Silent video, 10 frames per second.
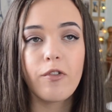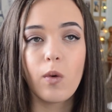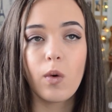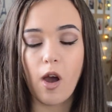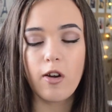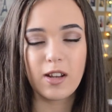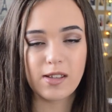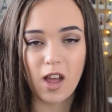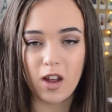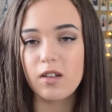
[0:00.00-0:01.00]
for only
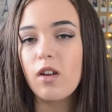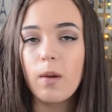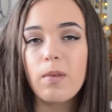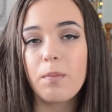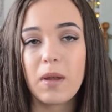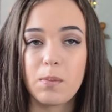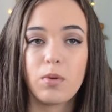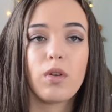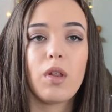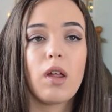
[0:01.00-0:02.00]
certain types of
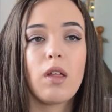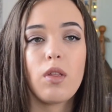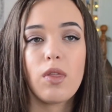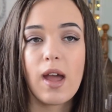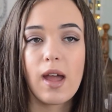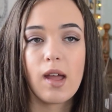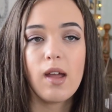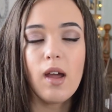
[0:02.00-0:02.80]
people. There